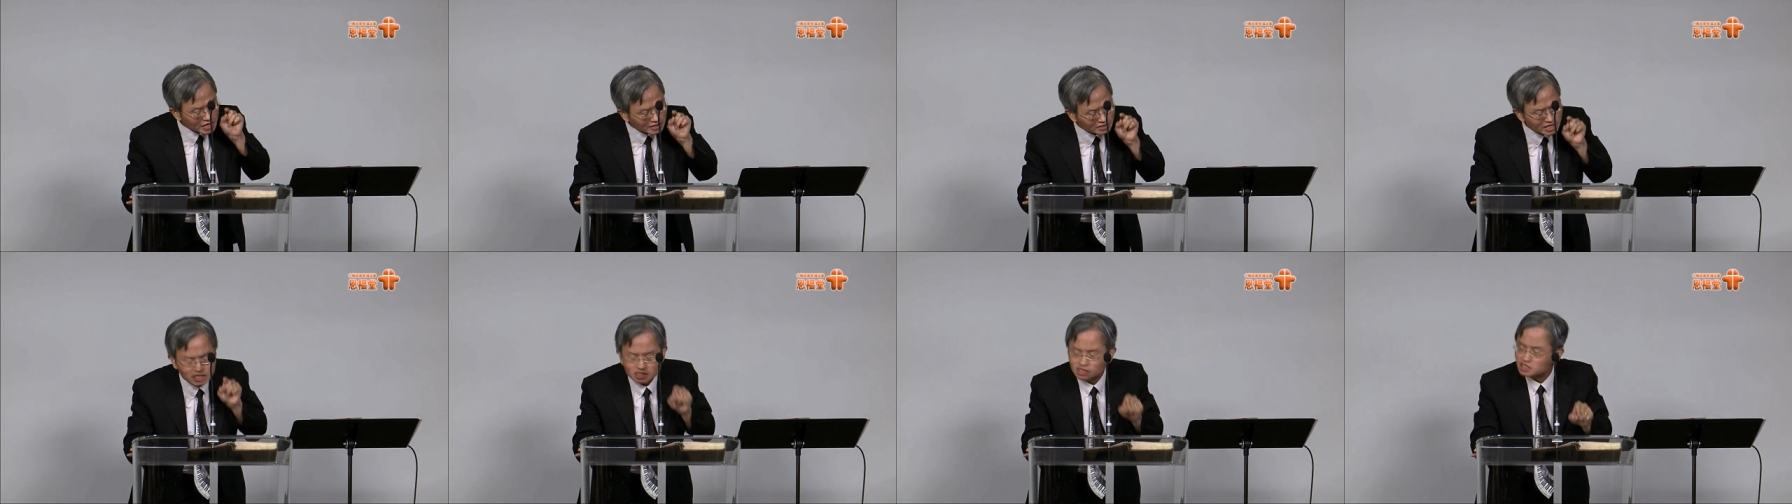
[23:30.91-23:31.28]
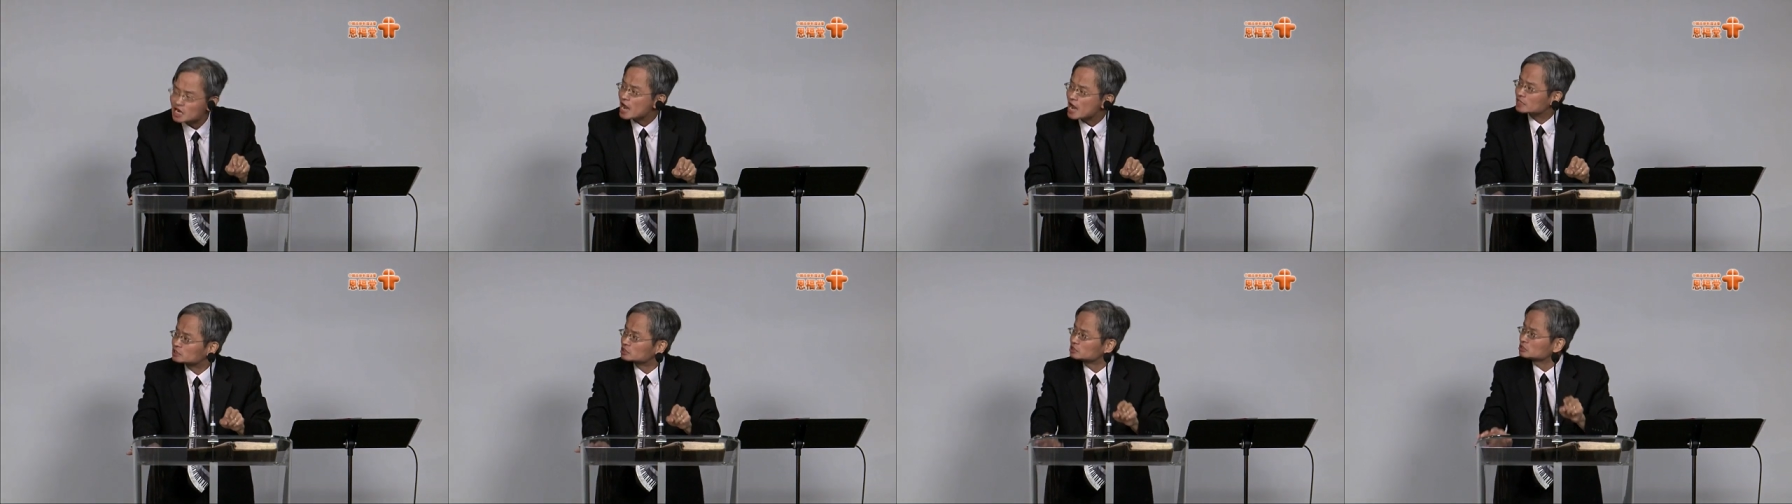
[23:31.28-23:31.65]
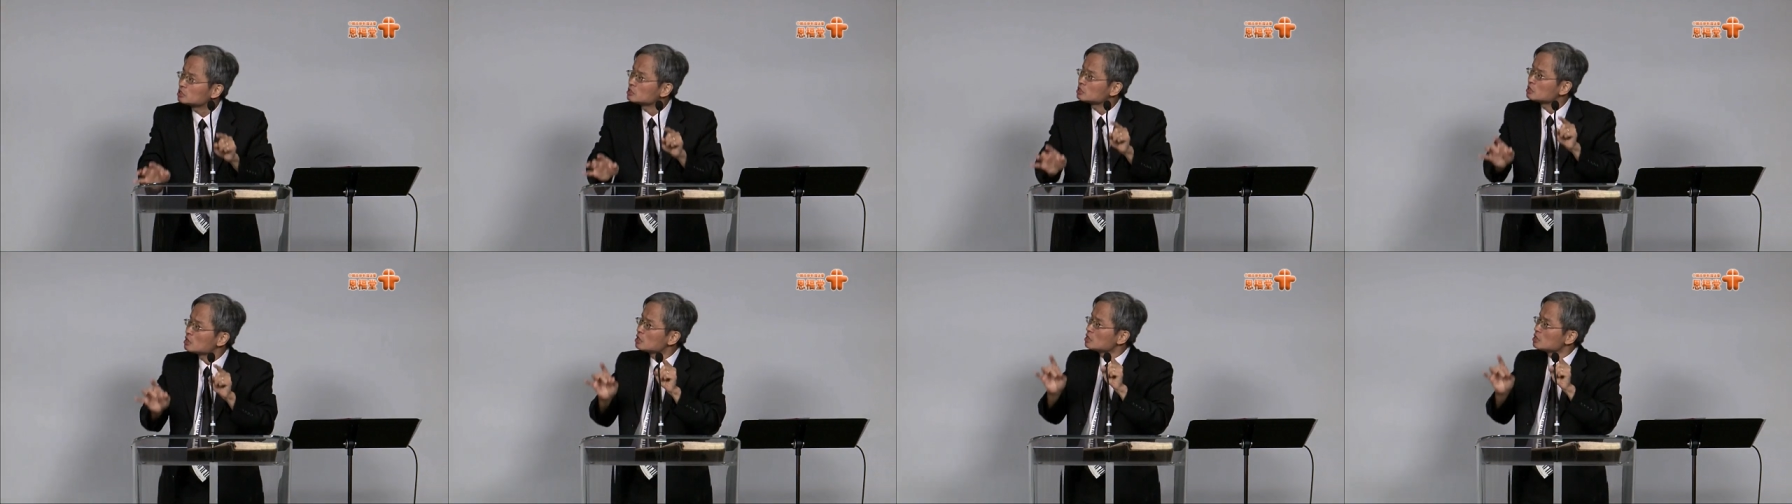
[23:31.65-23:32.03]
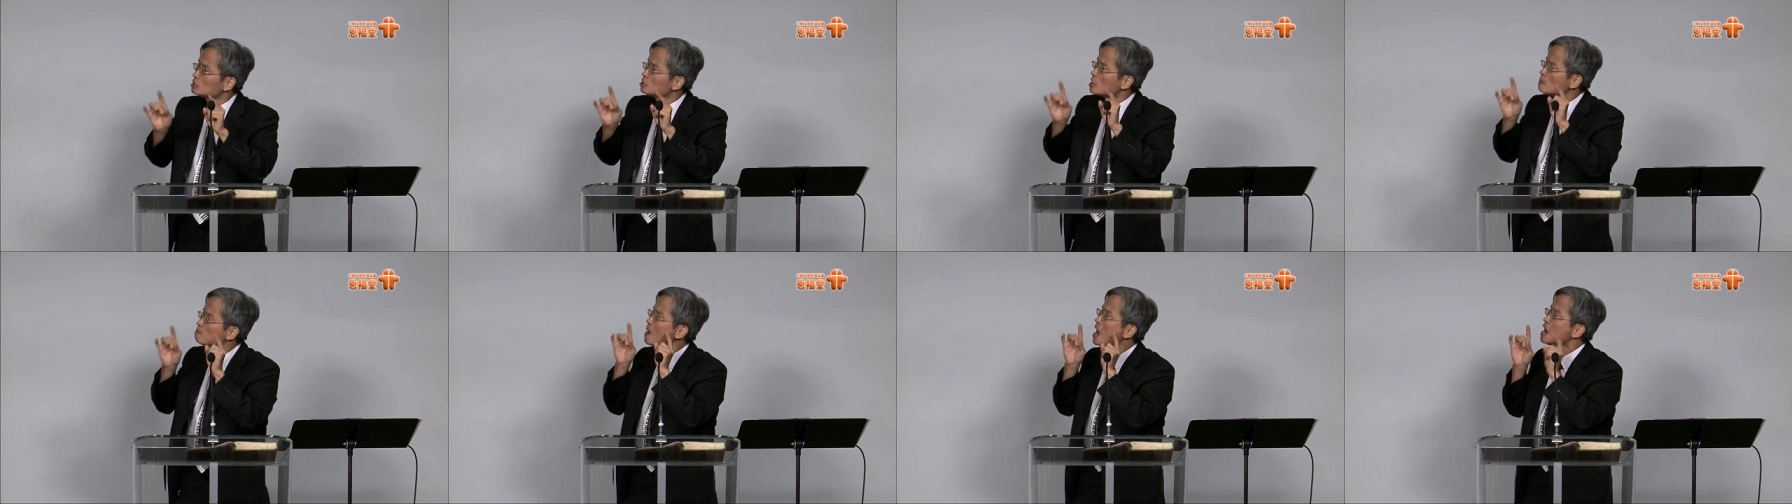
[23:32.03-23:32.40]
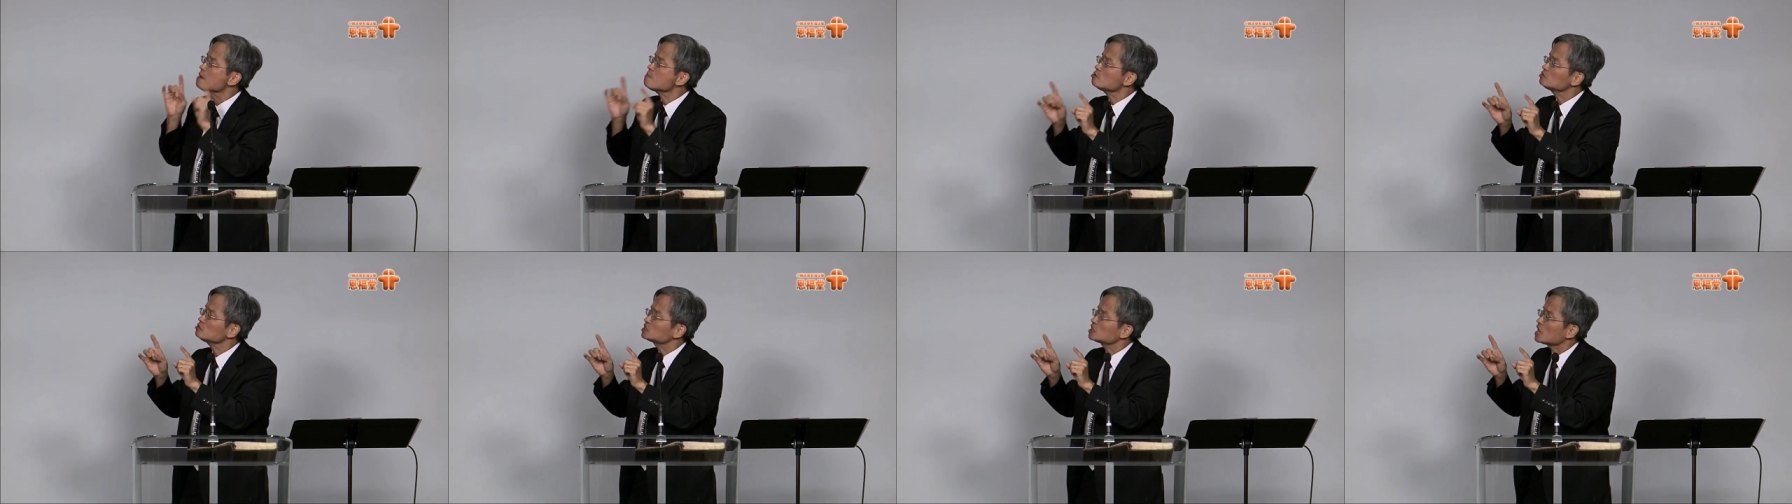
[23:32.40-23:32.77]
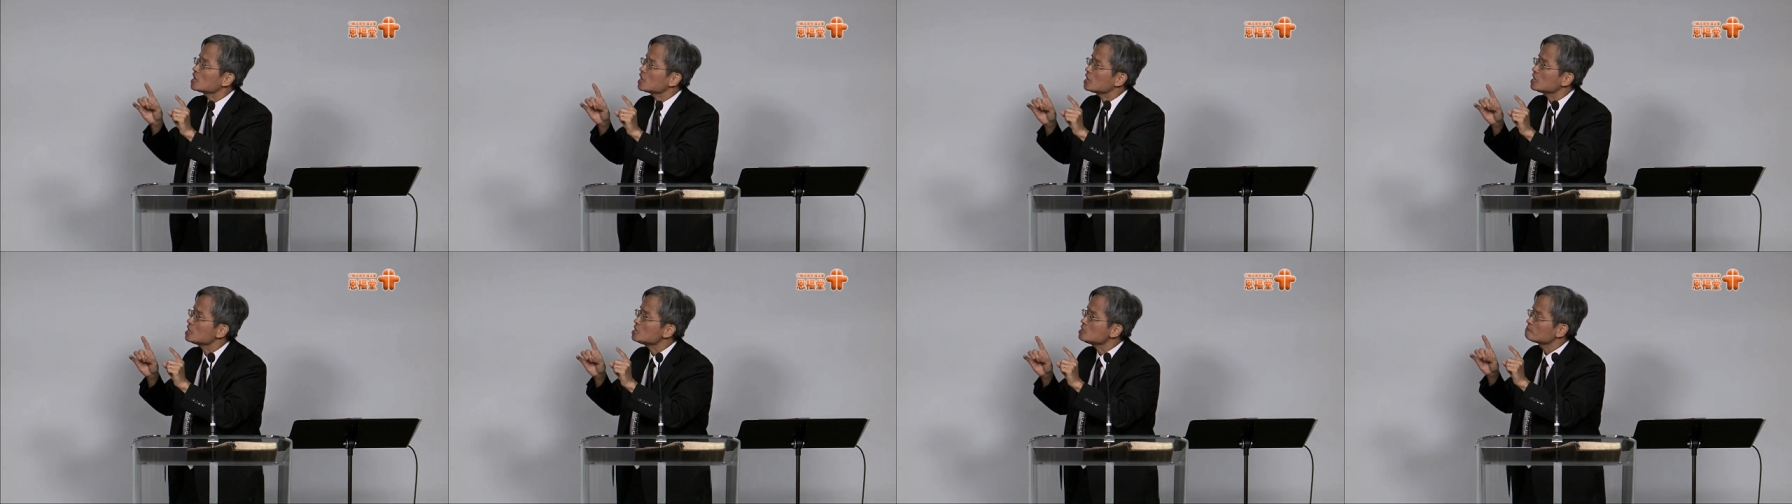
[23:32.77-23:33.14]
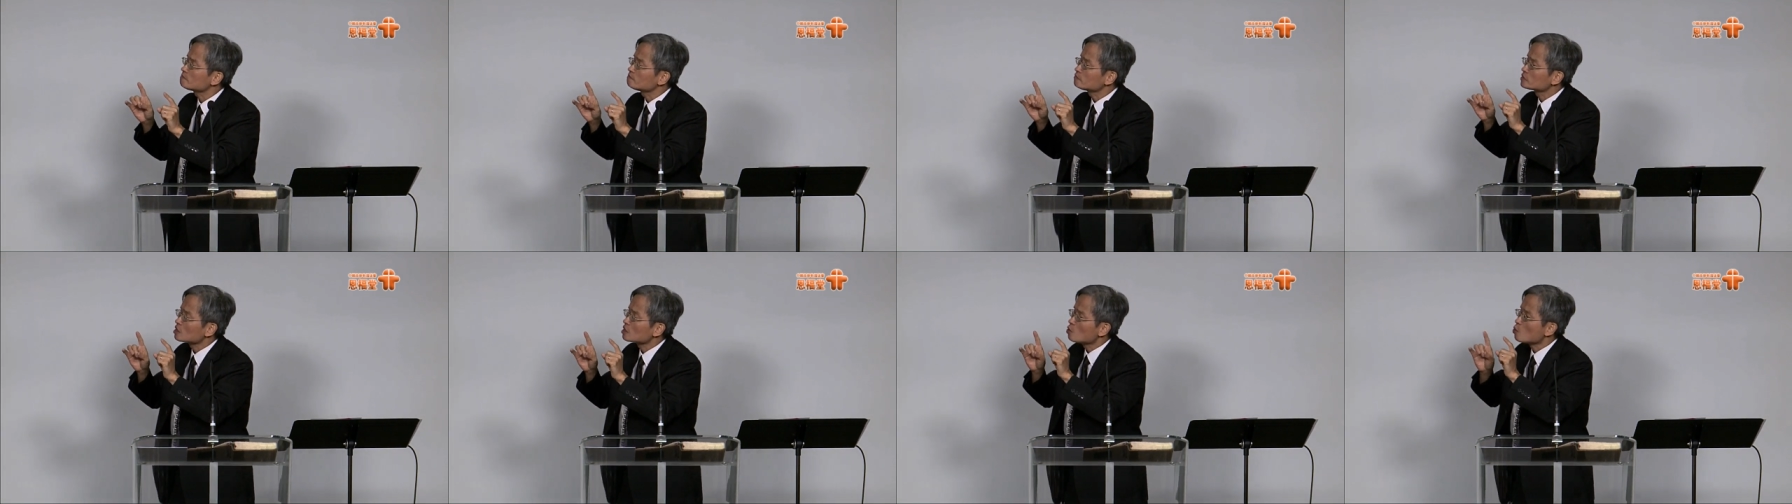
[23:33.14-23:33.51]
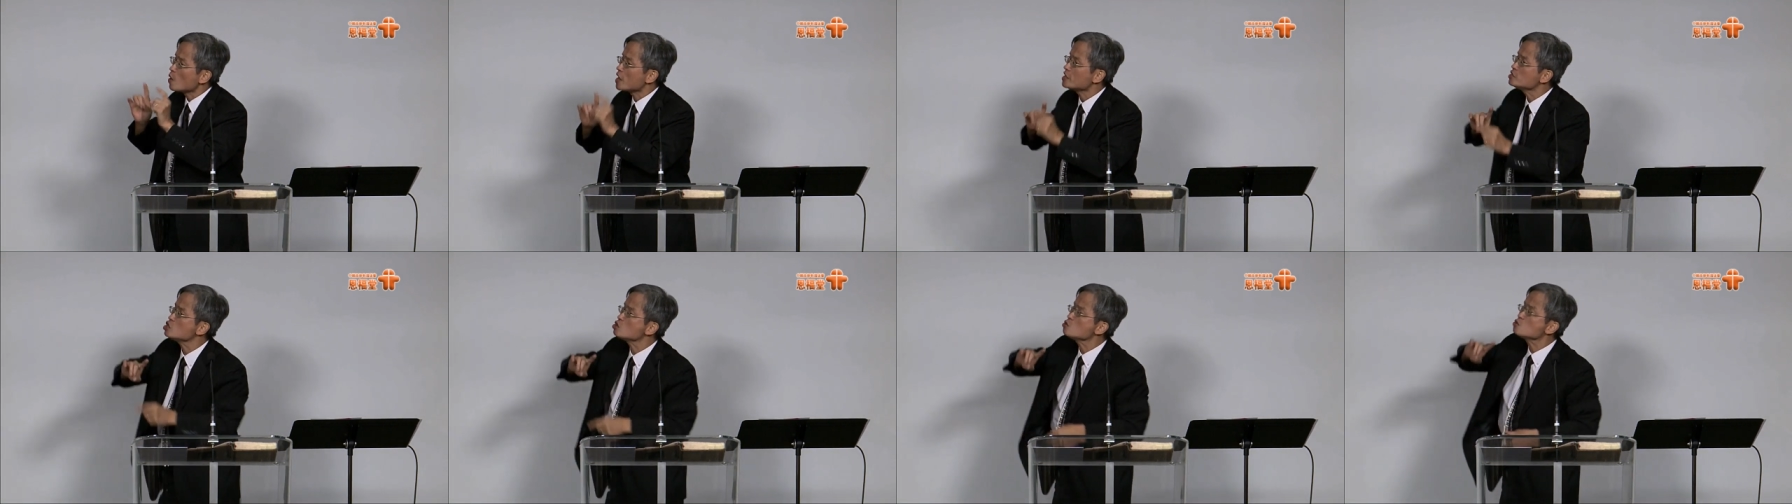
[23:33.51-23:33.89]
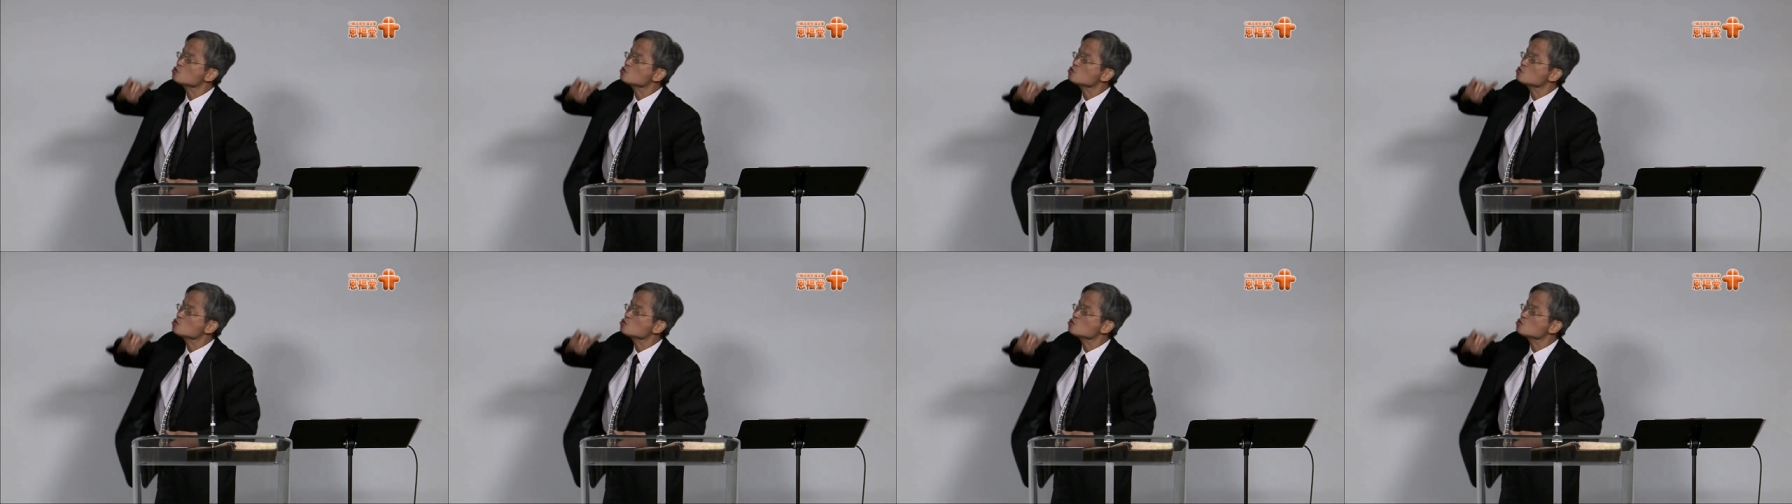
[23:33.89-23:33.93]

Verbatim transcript: this text. The Bible says, when you